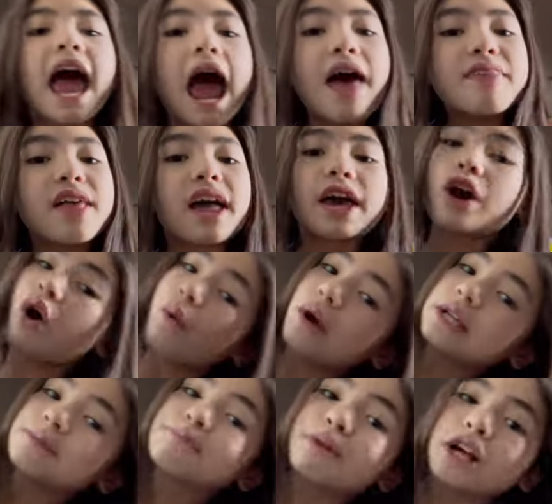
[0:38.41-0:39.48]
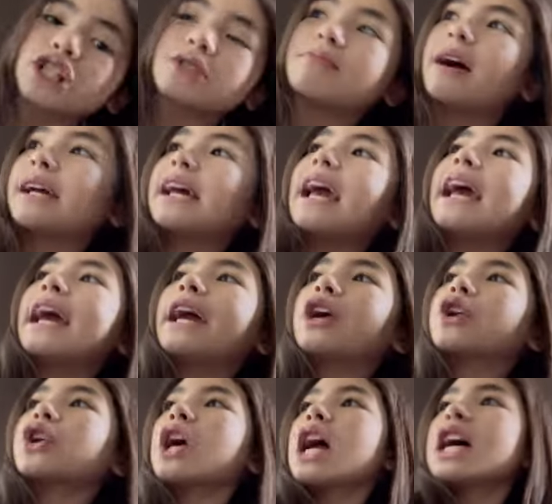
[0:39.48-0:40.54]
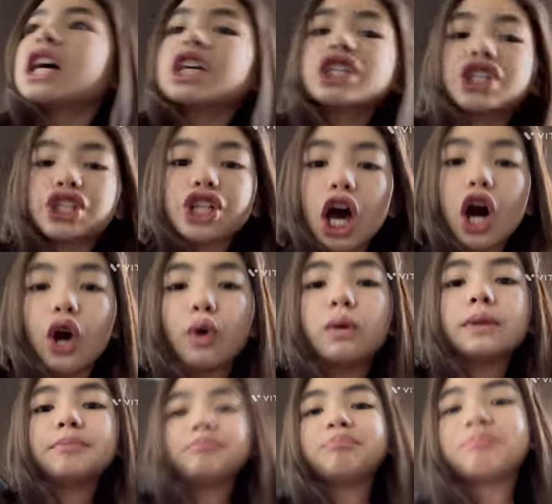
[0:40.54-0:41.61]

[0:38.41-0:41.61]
and then I always brush my hair. So,